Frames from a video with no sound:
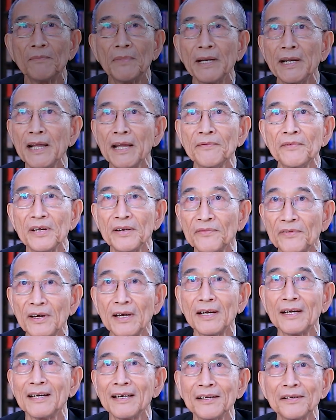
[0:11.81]
My name is
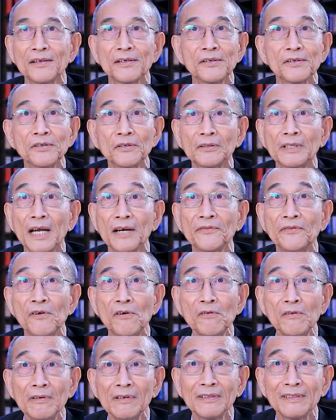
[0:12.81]
Choo Tek
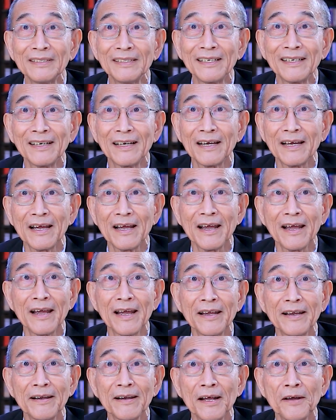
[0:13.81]
Foong,
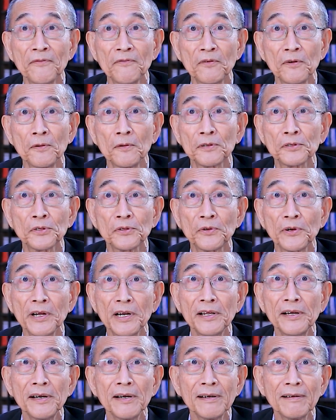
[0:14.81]
and I'm from
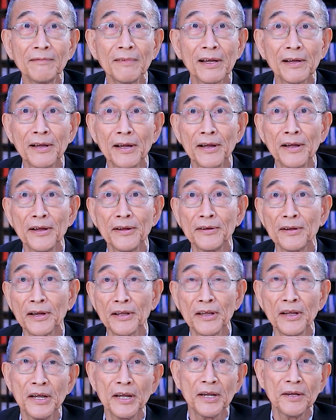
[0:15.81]
Australia, and I
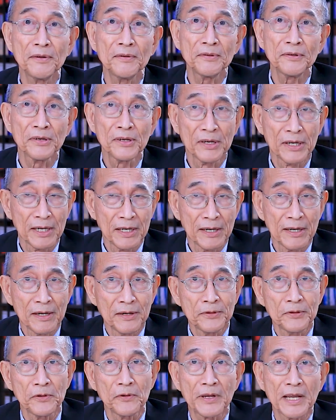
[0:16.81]
came
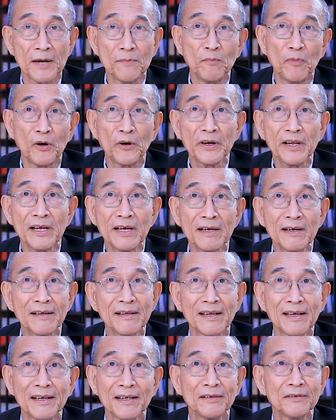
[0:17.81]
to Cambodia
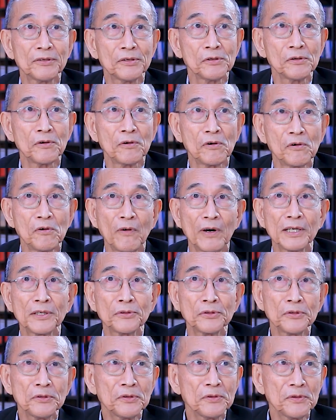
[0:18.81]
in
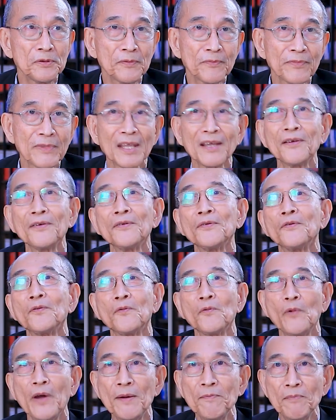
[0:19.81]
2012,
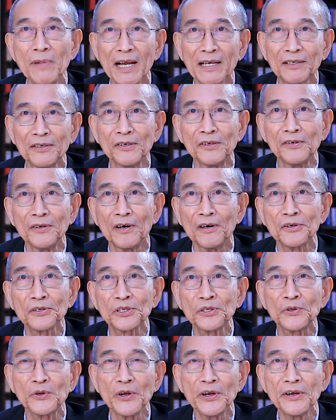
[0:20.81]
went back to
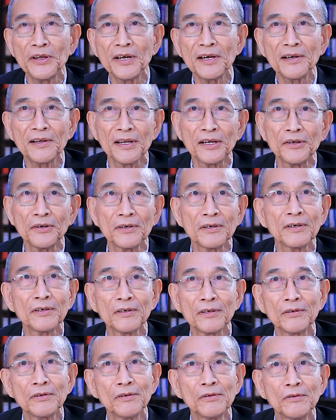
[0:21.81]
Australia in
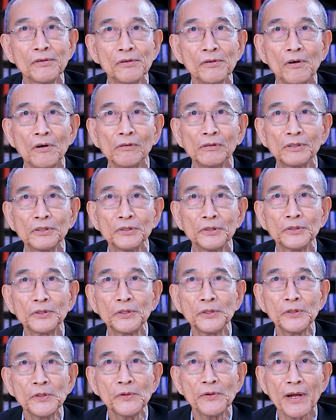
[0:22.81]

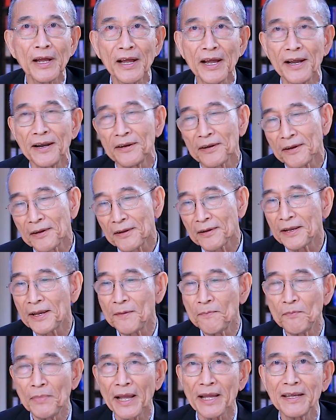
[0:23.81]
2022, and
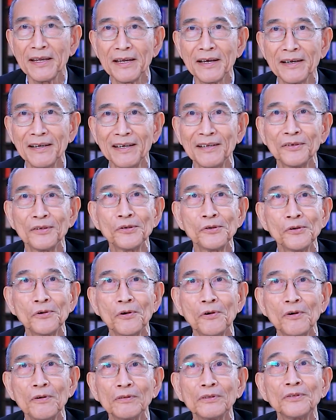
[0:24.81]
came back here in
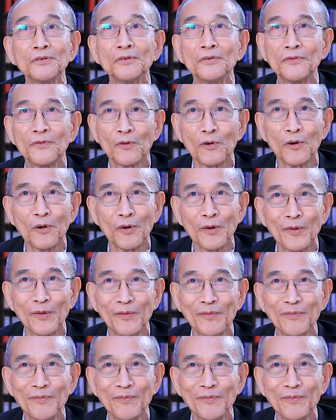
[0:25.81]
2024.